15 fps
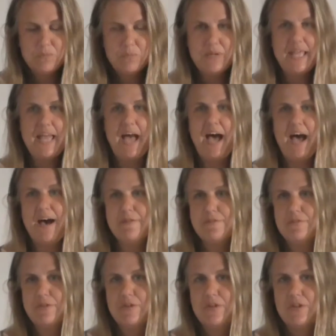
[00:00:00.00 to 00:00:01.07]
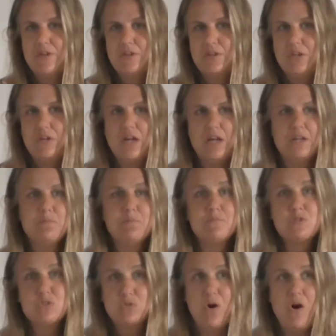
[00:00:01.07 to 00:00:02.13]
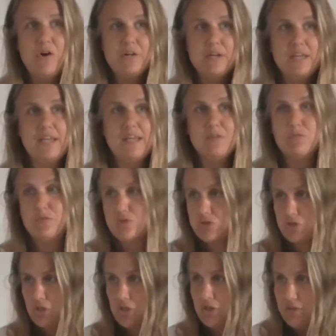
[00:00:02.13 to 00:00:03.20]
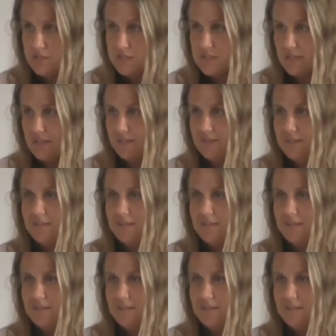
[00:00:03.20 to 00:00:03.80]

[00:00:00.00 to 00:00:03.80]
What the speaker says: we have a strong need for security,